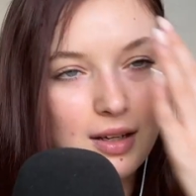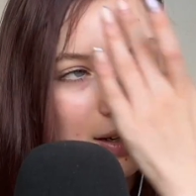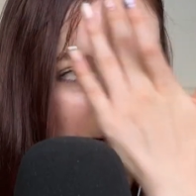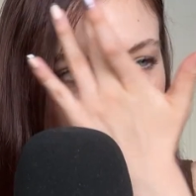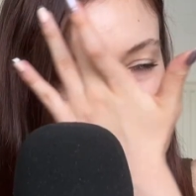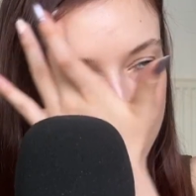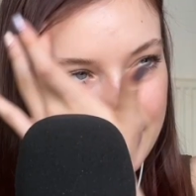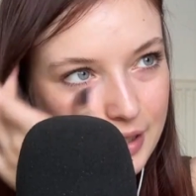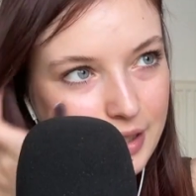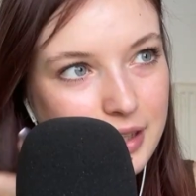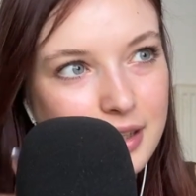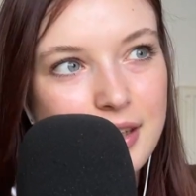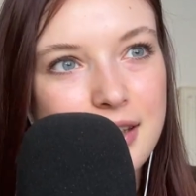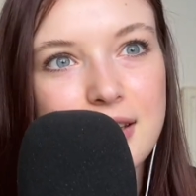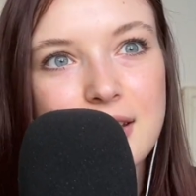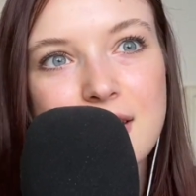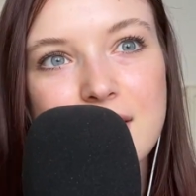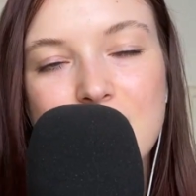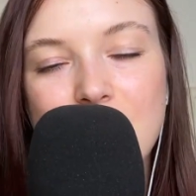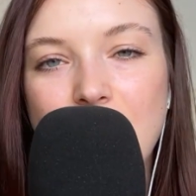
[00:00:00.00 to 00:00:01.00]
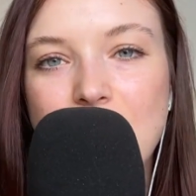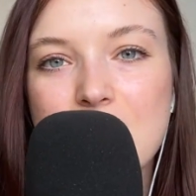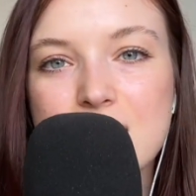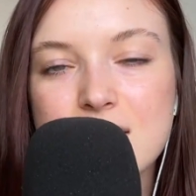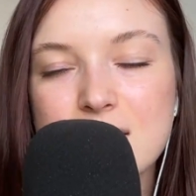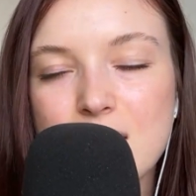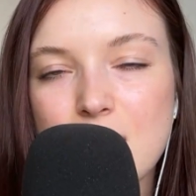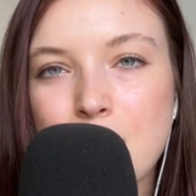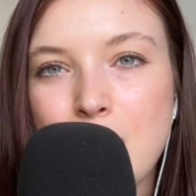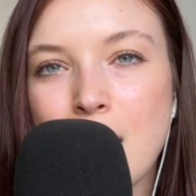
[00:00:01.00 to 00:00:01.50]
I think
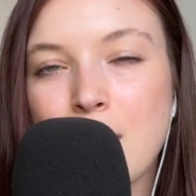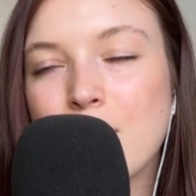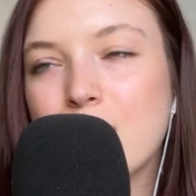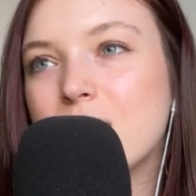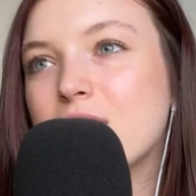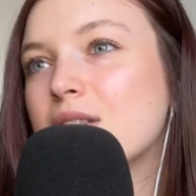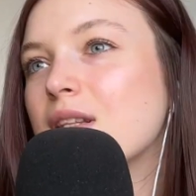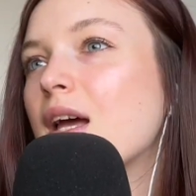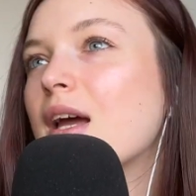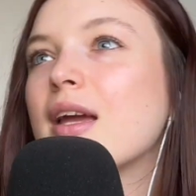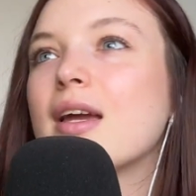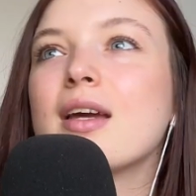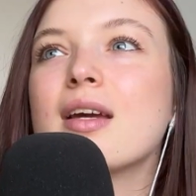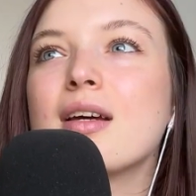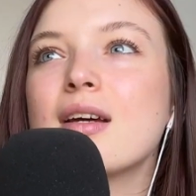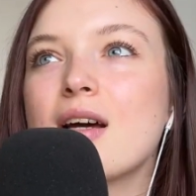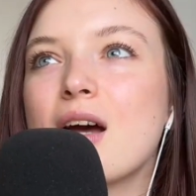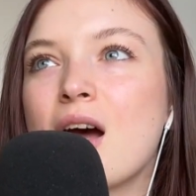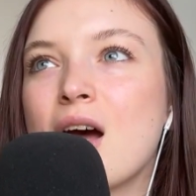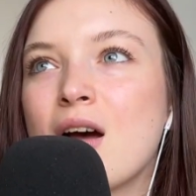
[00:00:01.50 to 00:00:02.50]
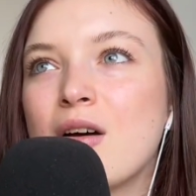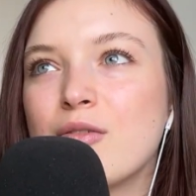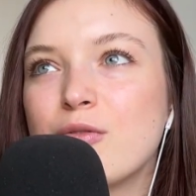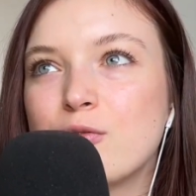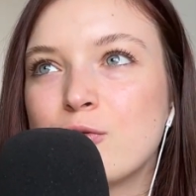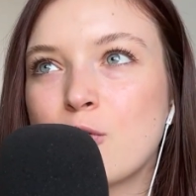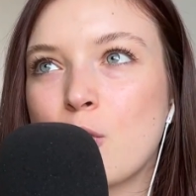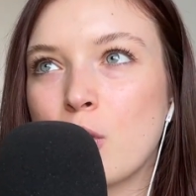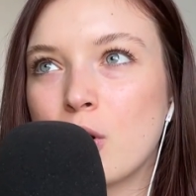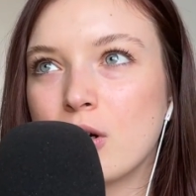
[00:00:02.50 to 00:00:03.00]
that's about it, like
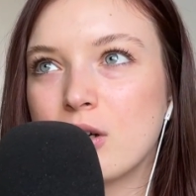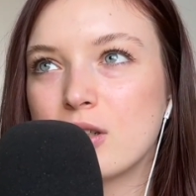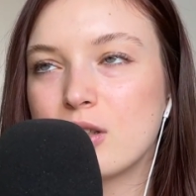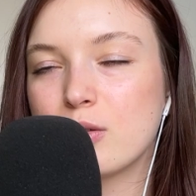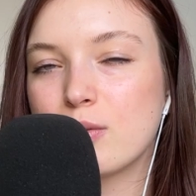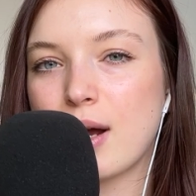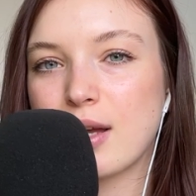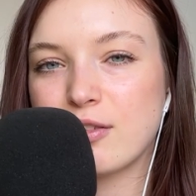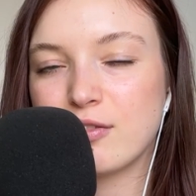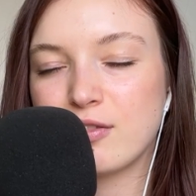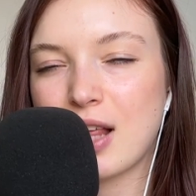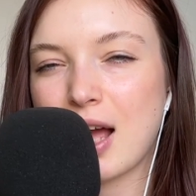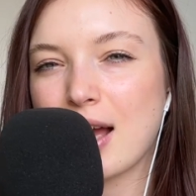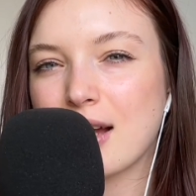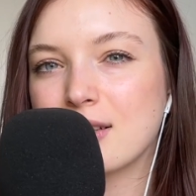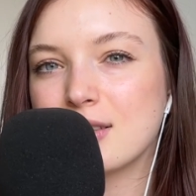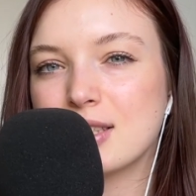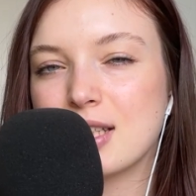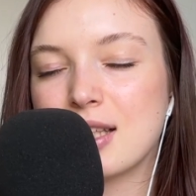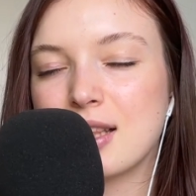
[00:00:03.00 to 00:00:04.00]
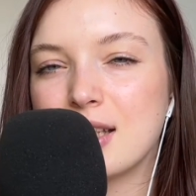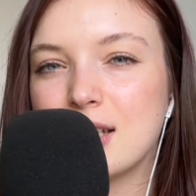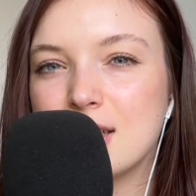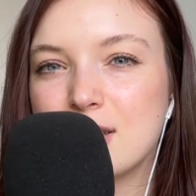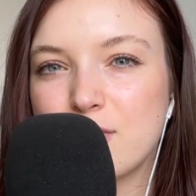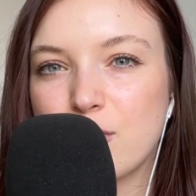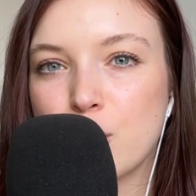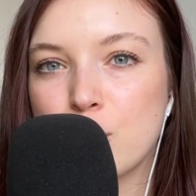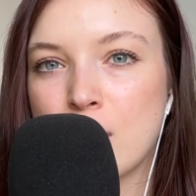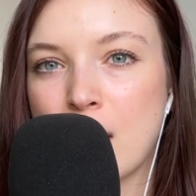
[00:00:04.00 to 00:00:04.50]
for the red flags, at
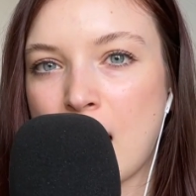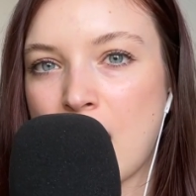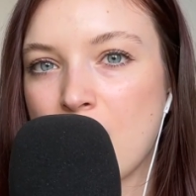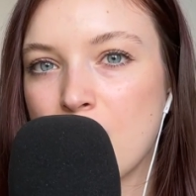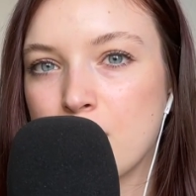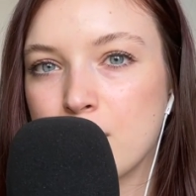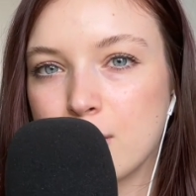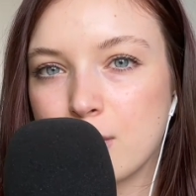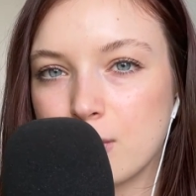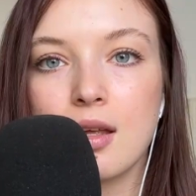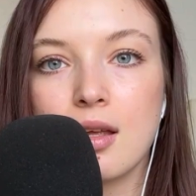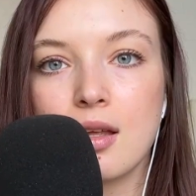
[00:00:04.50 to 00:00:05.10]
least for now.